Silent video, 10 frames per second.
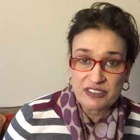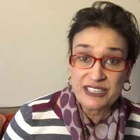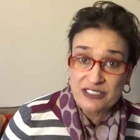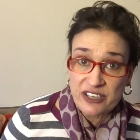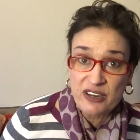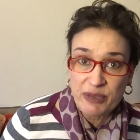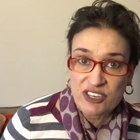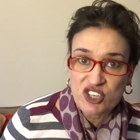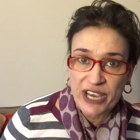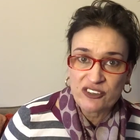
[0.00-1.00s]
It is going to mean
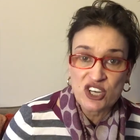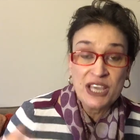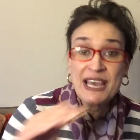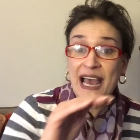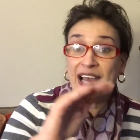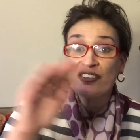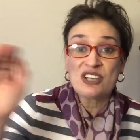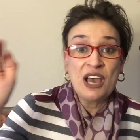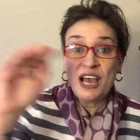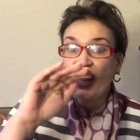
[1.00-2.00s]
change at
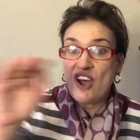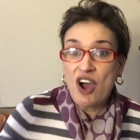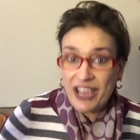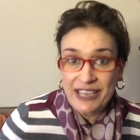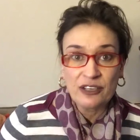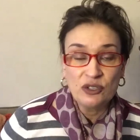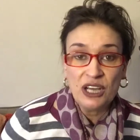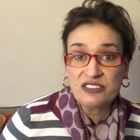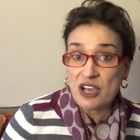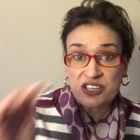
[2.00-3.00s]
a high
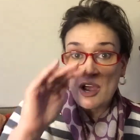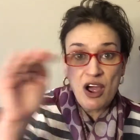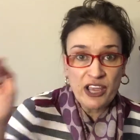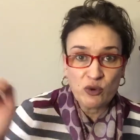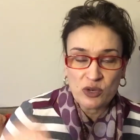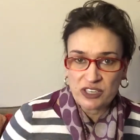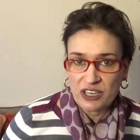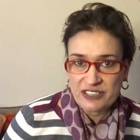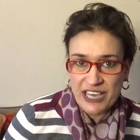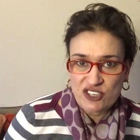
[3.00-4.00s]

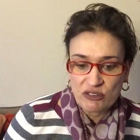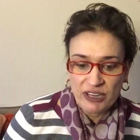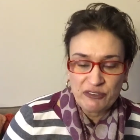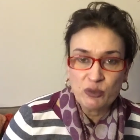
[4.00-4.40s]
organisational level,